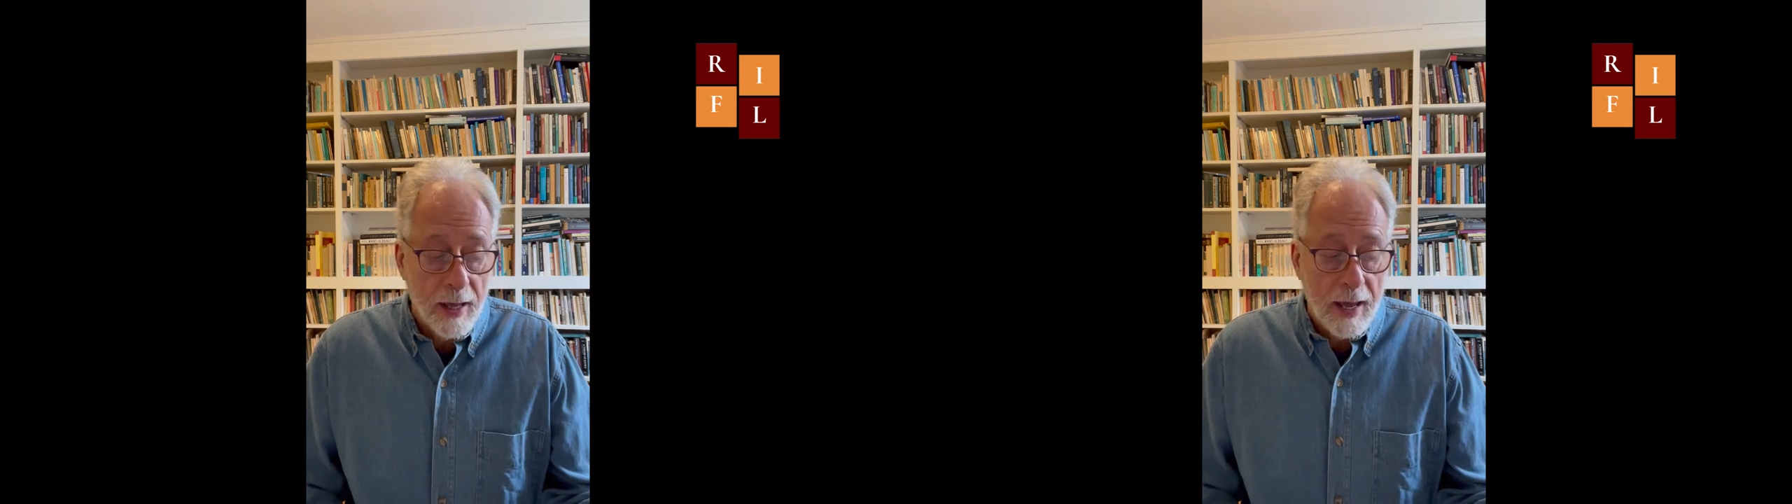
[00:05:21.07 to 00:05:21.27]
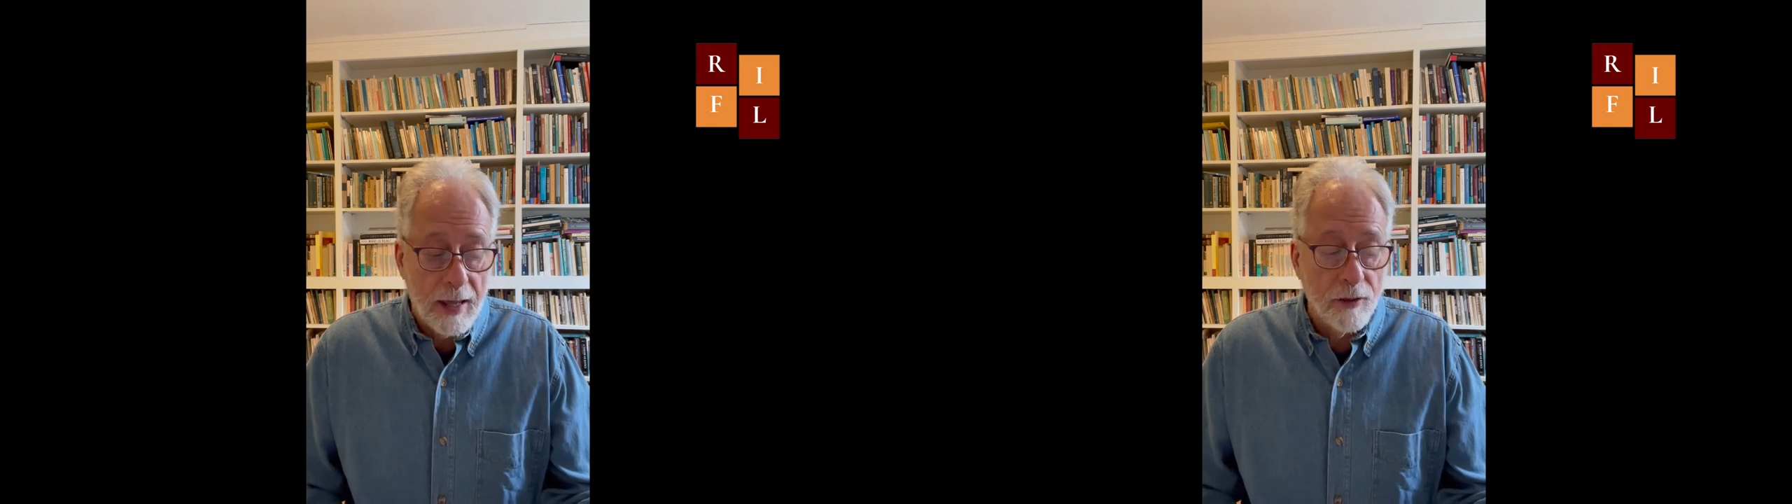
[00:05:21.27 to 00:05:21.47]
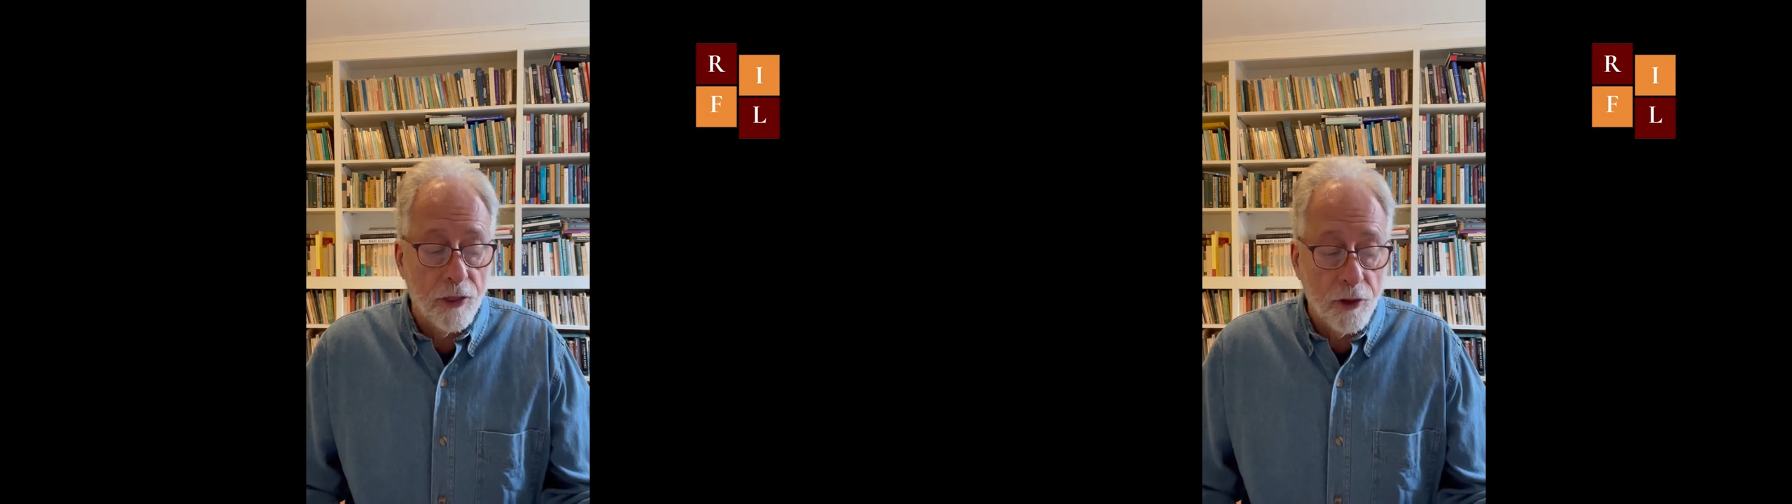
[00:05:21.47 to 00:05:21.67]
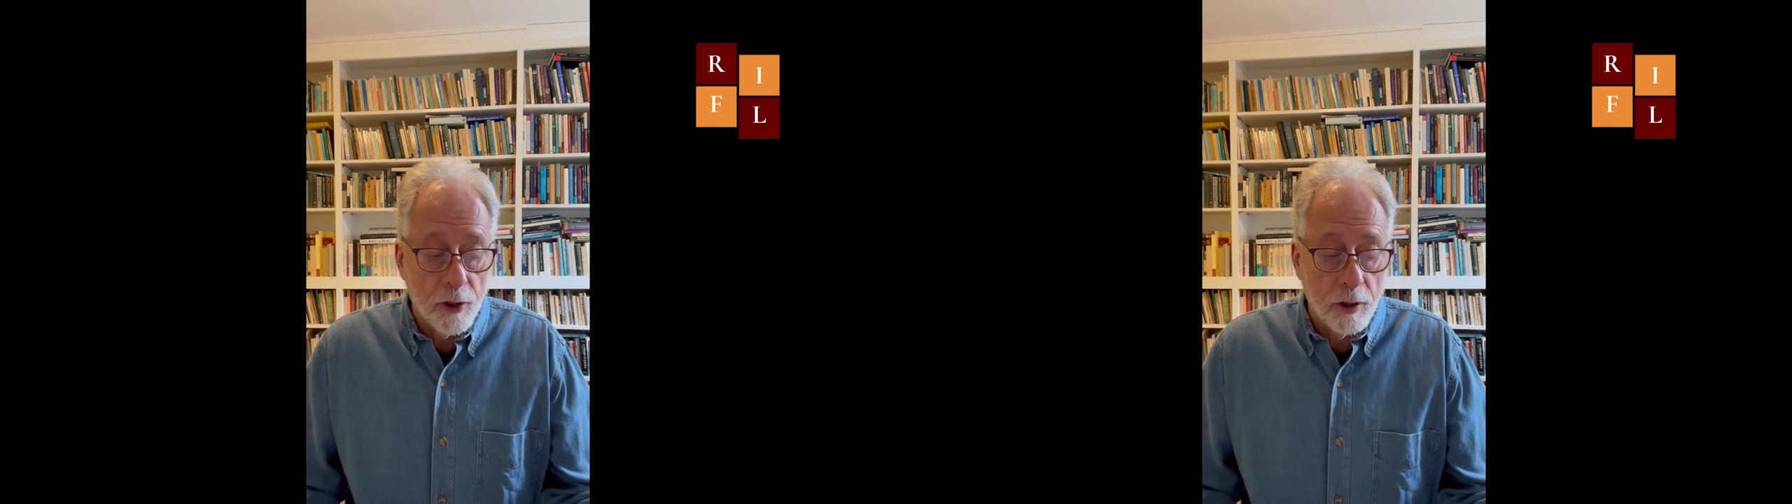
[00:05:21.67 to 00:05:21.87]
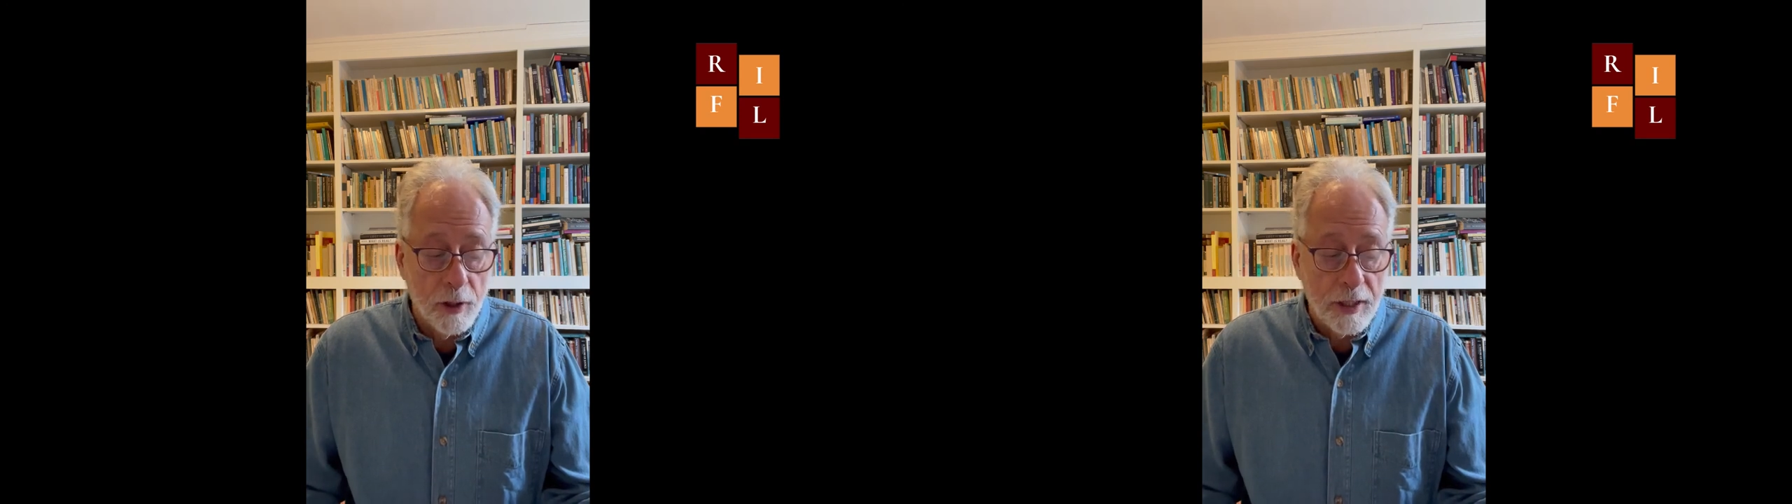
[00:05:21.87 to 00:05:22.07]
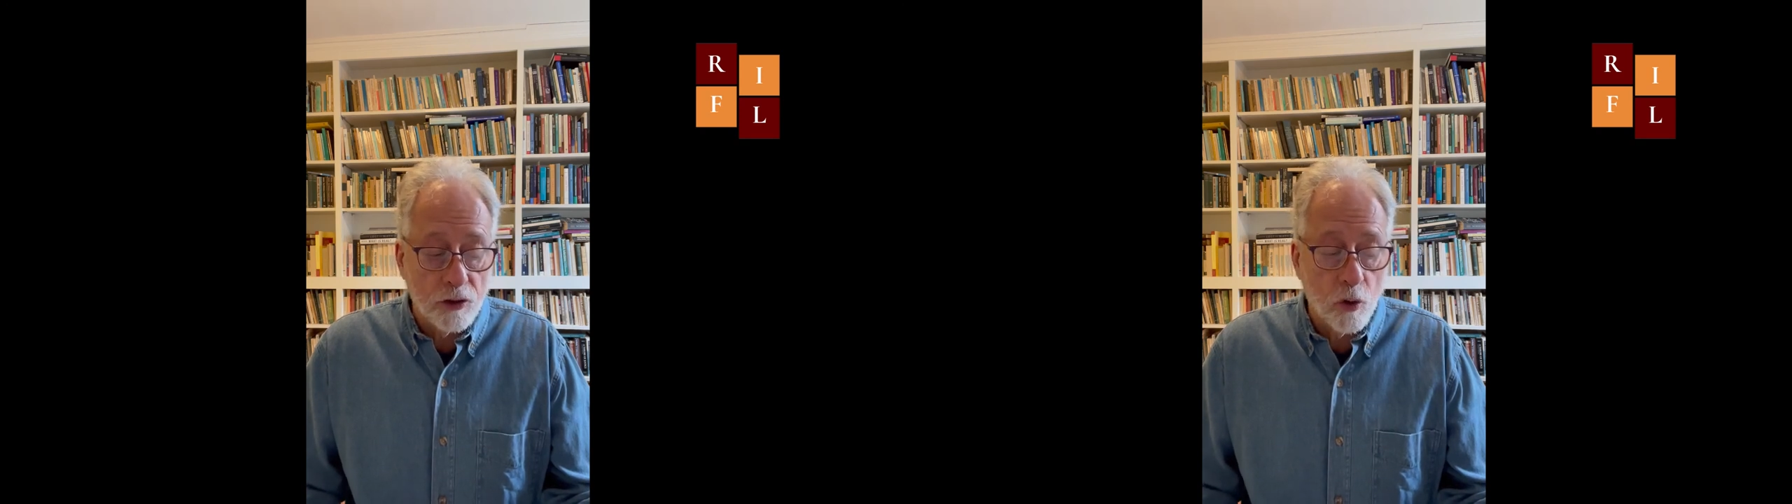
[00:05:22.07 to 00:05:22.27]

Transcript: And the third is